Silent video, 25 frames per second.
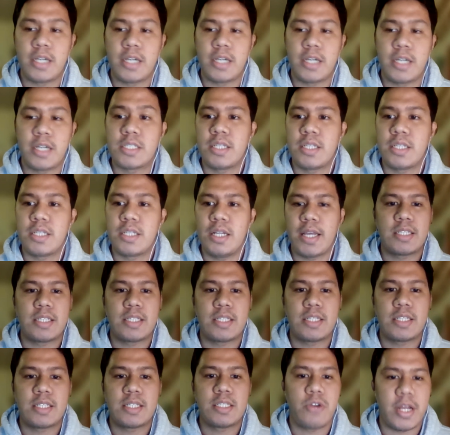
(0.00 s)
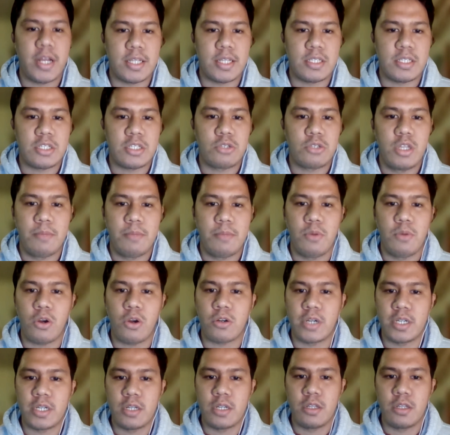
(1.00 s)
there are still existing threats to